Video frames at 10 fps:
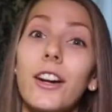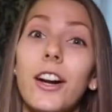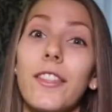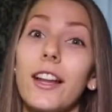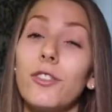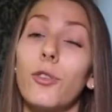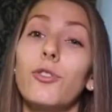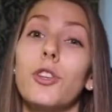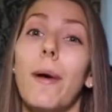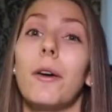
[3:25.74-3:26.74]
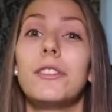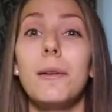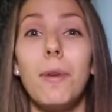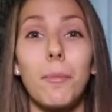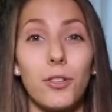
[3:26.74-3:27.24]
card that I told you about in
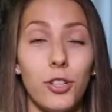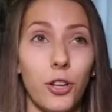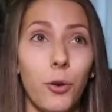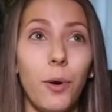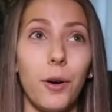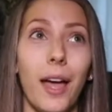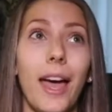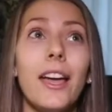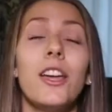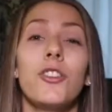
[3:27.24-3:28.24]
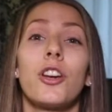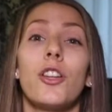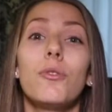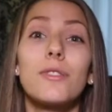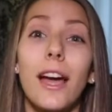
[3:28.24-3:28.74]
tip number two, okay? You're gonna
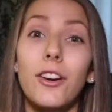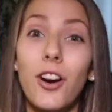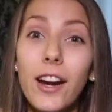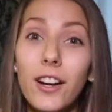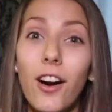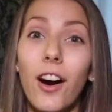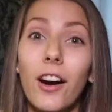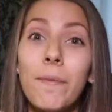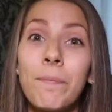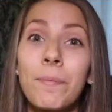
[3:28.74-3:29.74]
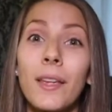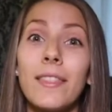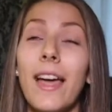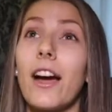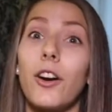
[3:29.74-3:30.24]
use that credit card
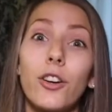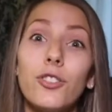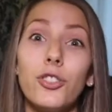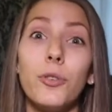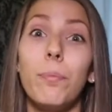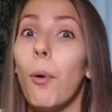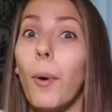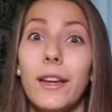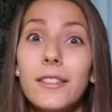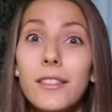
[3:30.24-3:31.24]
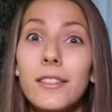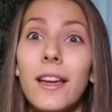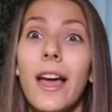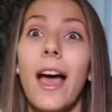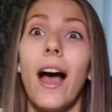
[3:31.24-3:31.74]
that earns you points
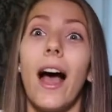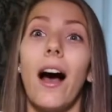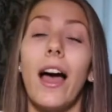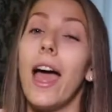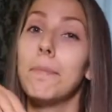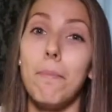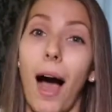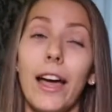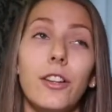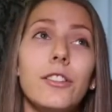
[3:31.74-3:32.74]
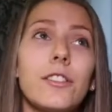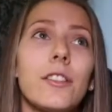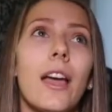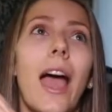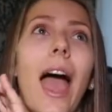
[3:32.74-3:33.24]
and miles,
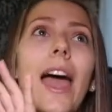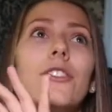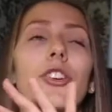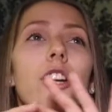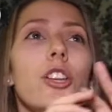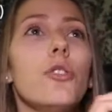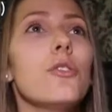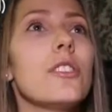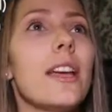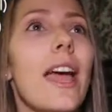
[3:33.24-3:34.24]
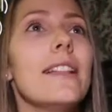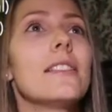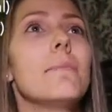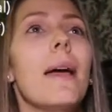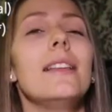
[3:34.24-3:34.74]
and you're gonna use it and
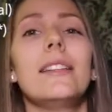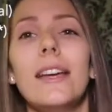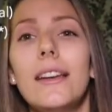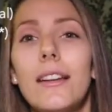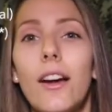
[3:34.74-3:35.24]
spend it